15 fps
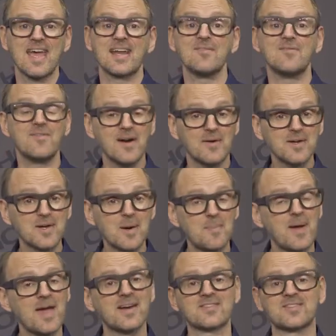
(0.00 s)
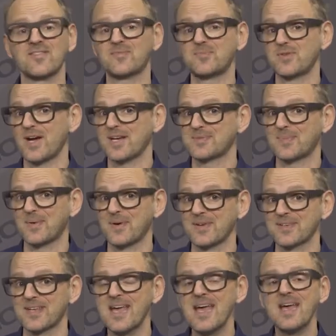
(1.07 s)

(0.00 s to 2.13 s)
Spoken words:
at a very competitive price point.